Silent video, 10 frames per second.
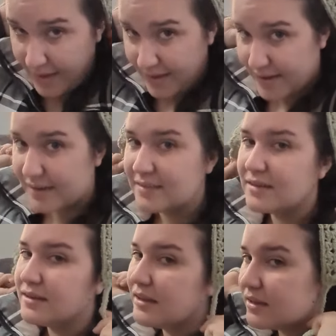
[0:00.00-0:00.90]
and
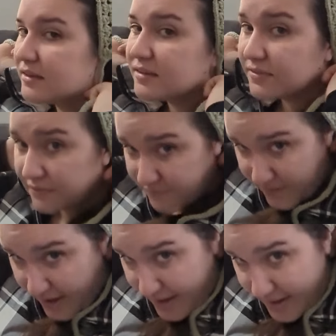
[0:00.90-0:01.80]
it's
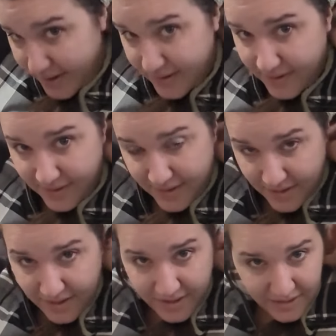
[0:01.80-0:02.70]
fine.
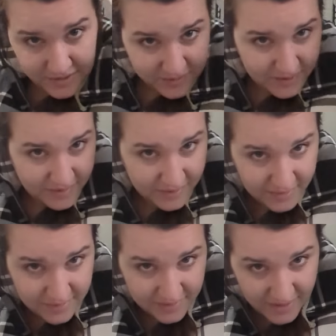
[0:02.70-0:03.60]
It just doesn't
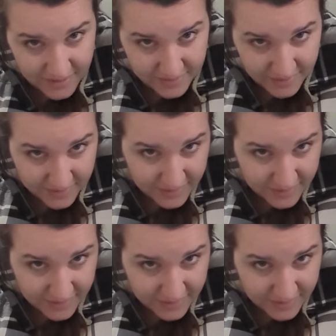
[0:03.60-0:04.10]
sit.